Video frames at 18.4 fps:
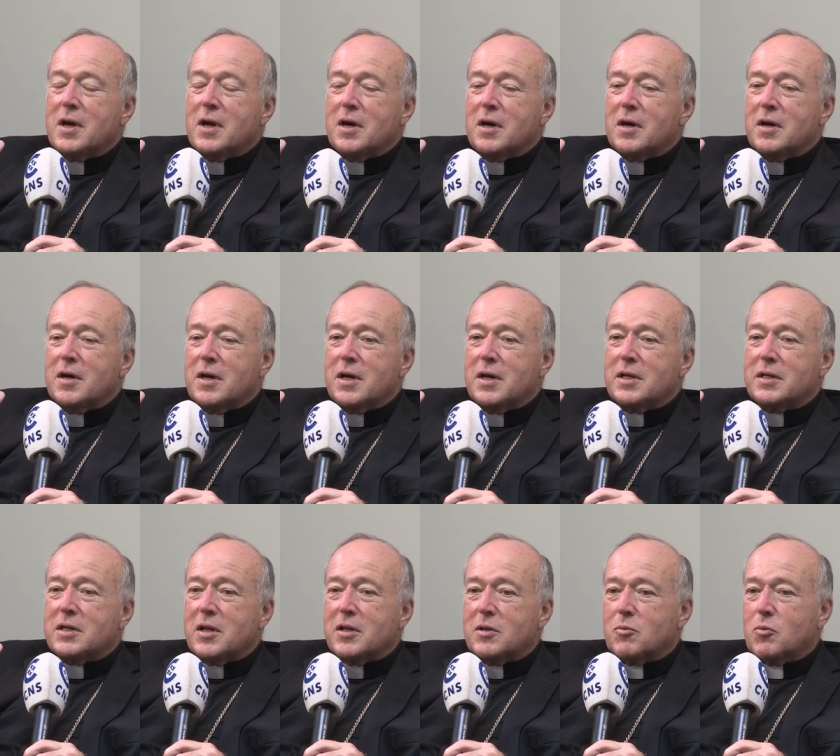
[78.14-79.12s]
uh,
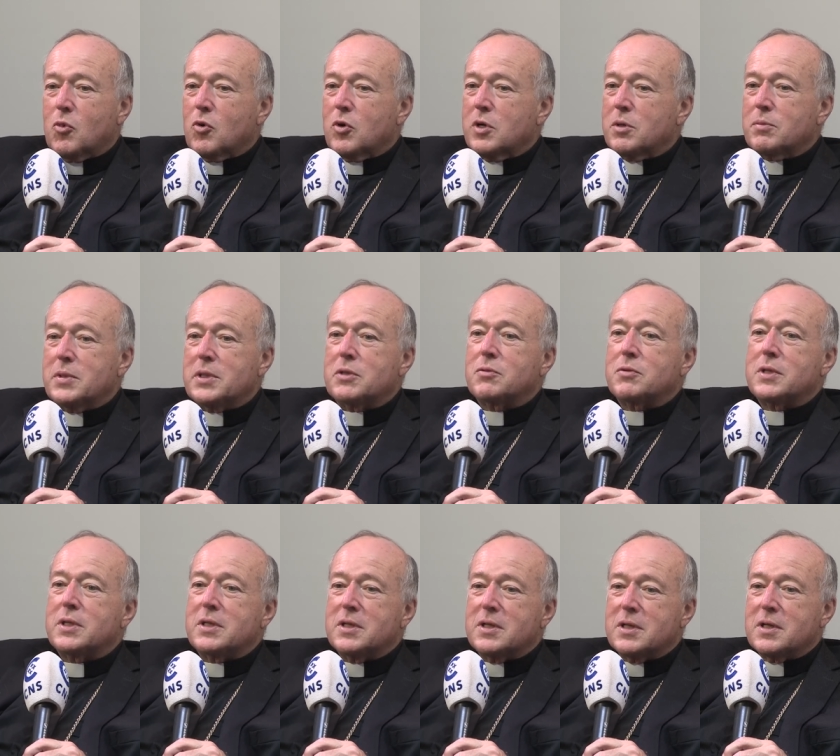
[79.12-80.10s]
and on the border
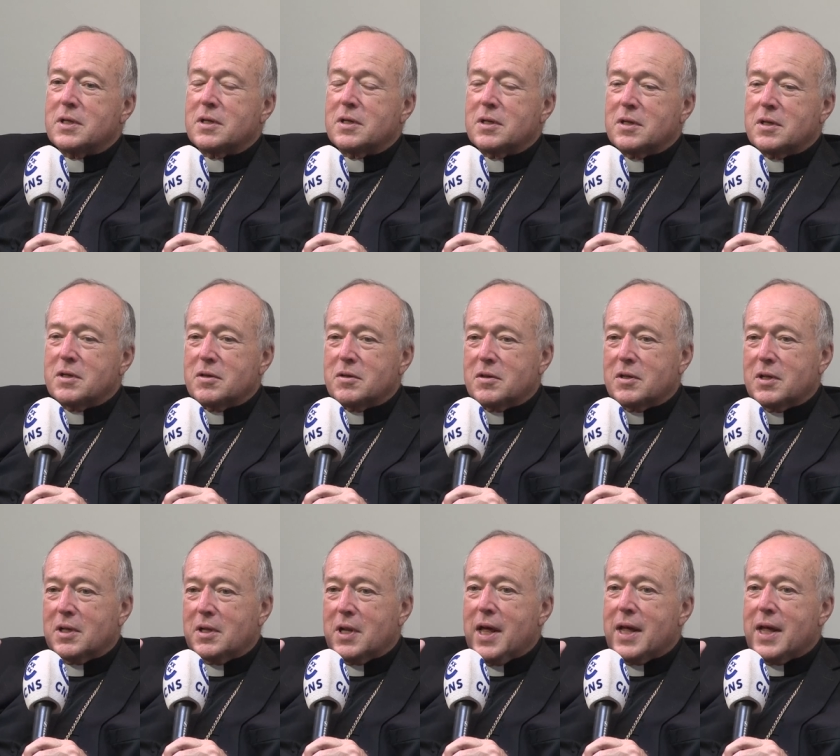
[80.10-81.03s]
between uh, uh,